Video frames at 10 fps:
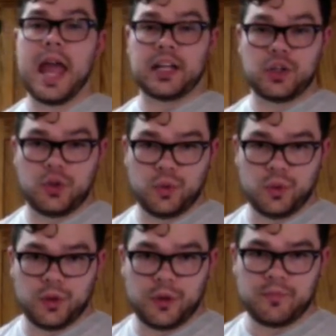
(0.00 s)
and
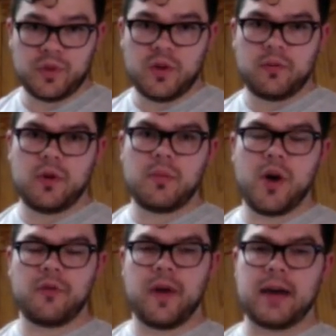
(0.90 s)
cool for
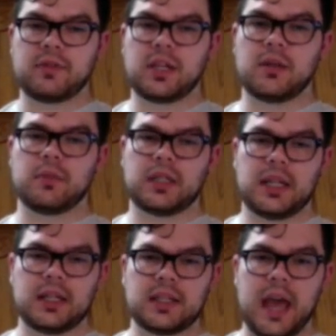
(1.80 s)
about 5 to 10
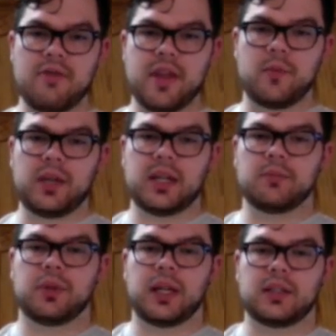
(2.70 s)
minutes, and then we can
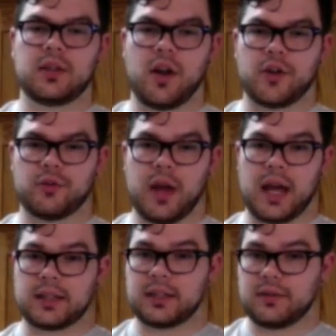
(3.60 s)
place it on our
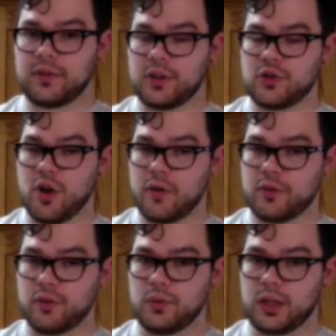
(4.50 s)
racks to finish
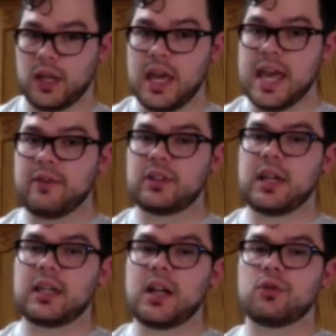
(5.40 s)
off cooling. If we
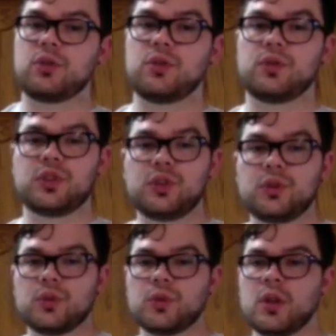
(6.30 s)
take it out too
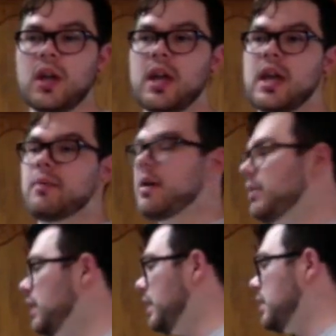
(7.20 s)
soon, it might
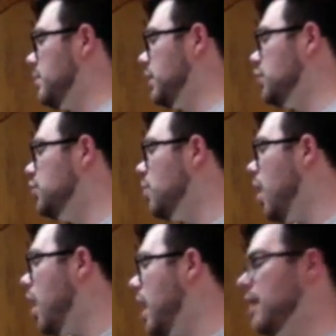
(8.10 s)
end up being too
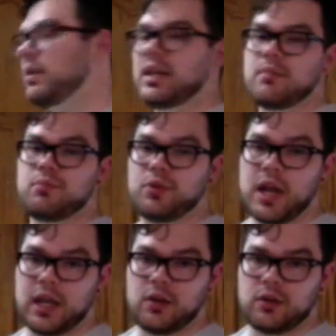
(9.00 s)
hot, and we can
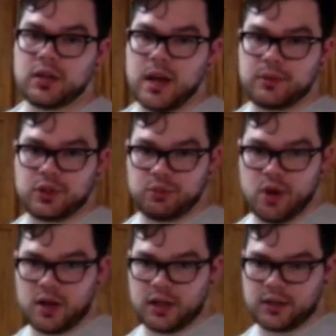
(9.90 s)
break or damage the
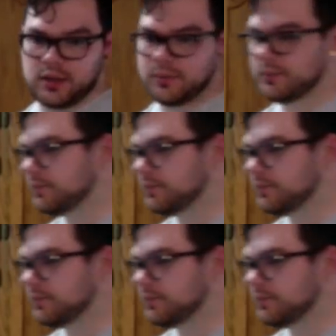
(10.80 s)
product.